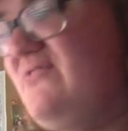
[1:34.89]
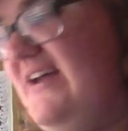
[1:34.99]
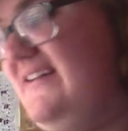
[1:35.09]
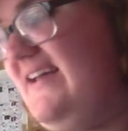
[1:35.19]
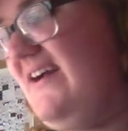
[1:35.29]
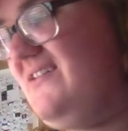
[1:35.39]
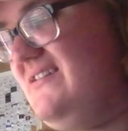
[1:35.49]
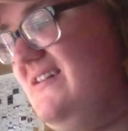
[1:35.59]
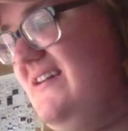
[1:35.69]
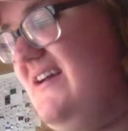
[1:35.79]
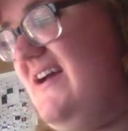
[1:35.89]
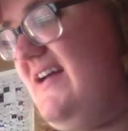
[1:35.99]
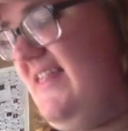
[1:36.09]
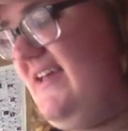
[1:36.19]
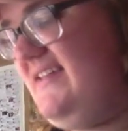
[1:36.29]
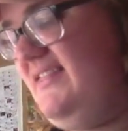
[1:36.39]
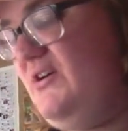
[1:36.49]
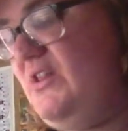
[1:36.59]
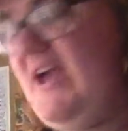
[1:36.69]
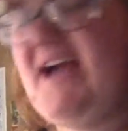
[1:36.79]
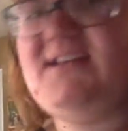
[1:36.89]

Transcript: right now. Like literally,